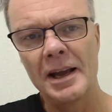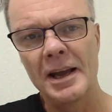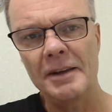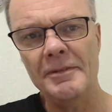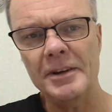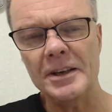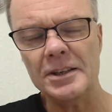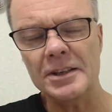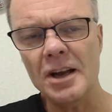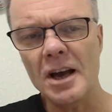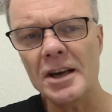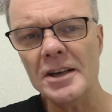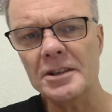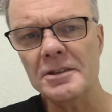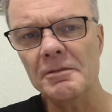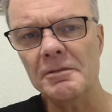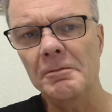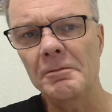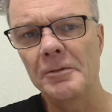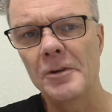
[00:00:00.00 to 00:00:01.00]
If it's
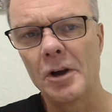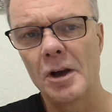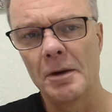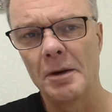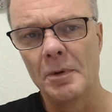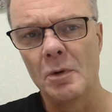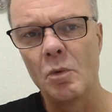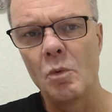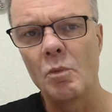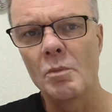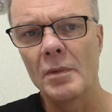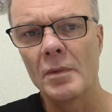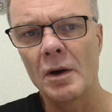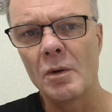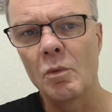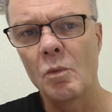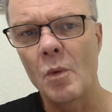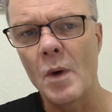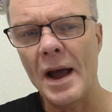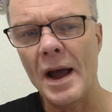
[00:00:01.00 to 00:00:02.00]
nice and firm
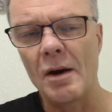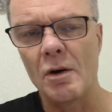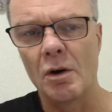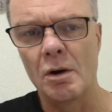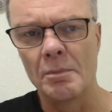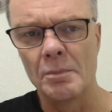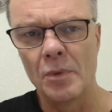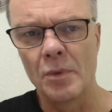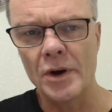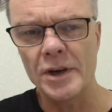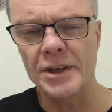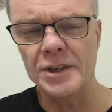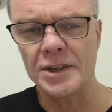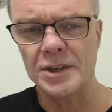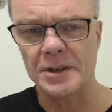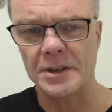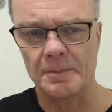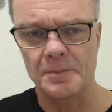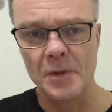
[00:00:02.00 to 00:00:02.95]
and wet or moist,